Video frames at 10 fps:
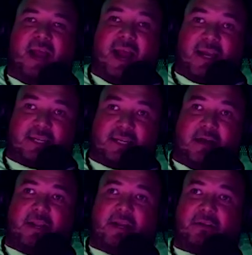as a
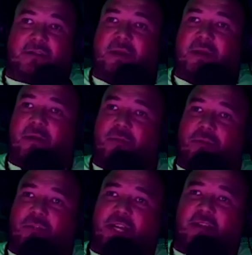county council member, the
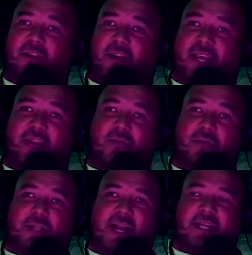most that I feel I can do
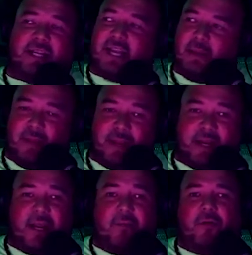with that is I can make a
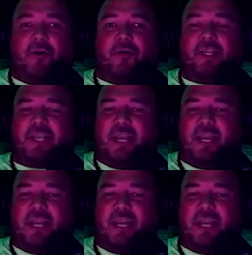lot more noise,